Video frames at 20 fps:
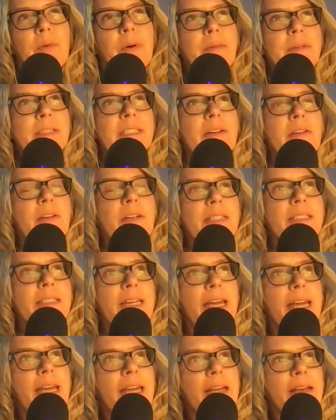was I going to
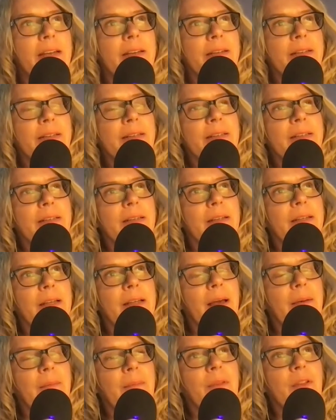say?
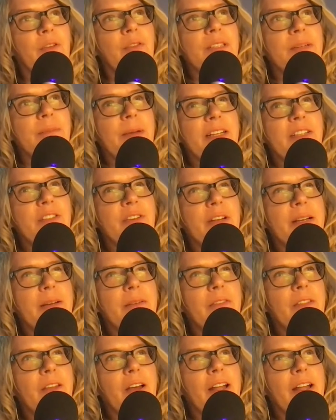I'm losing my train of
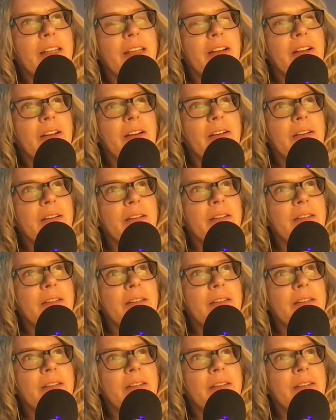thought here.